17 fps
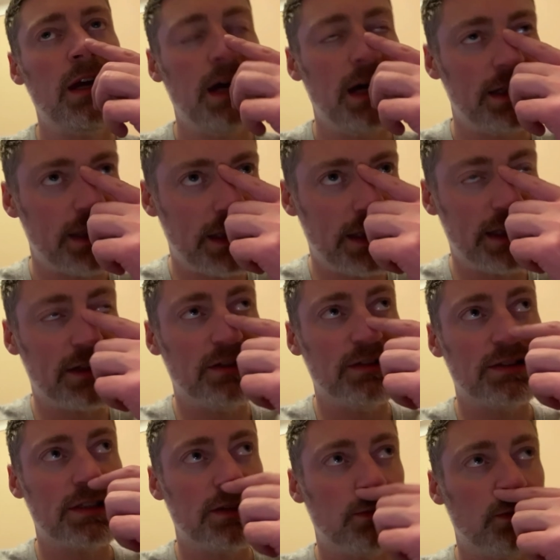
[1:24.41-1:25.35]
And I did go
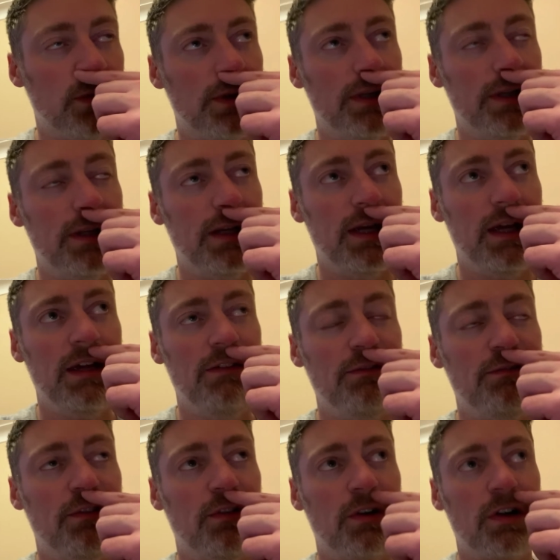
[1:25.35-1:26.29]
to the one at
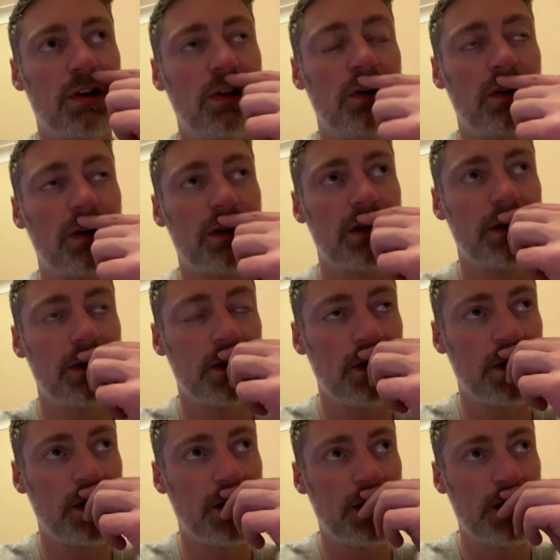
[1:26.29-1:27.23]
4 o'clock,
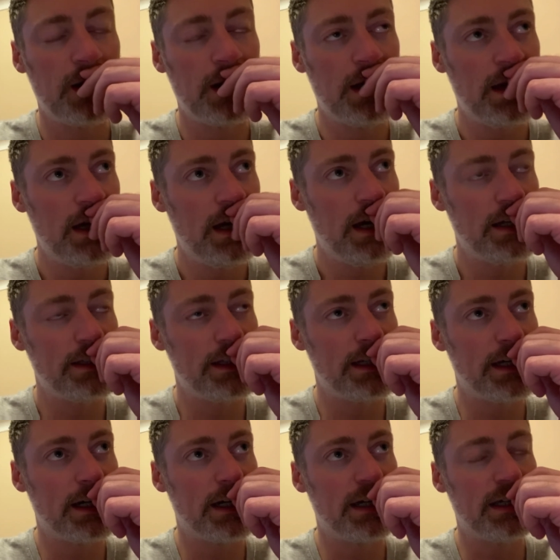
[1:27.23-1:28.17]
and then
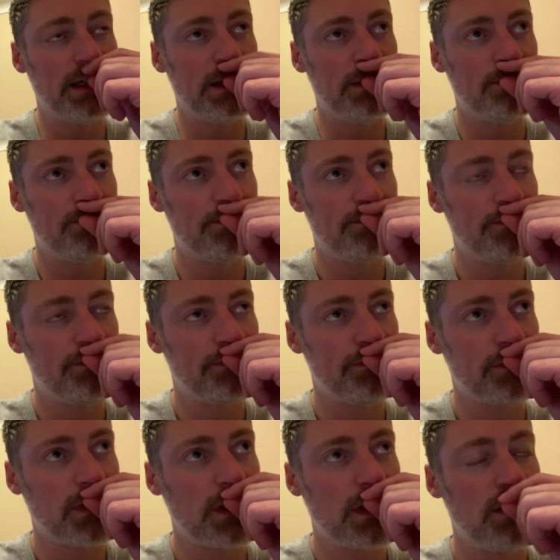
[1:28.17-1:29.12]
I
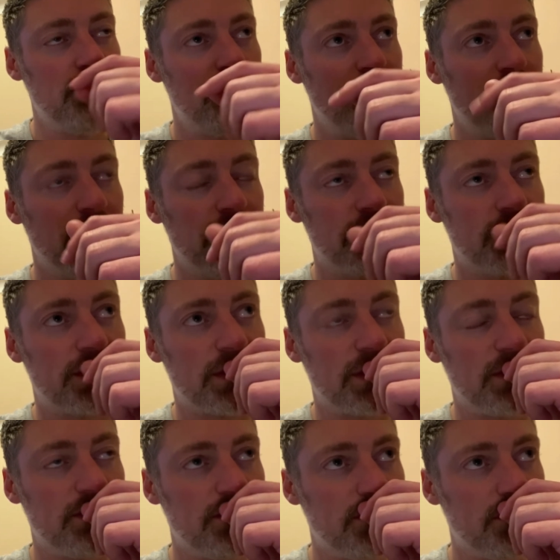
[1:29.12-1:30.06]
put,
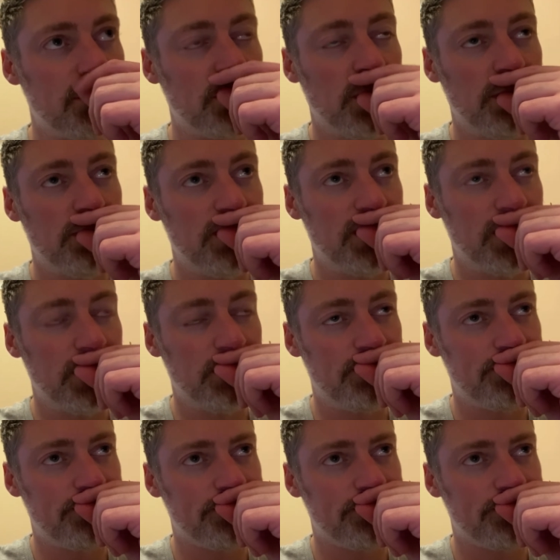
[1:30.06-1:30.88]
what have we done?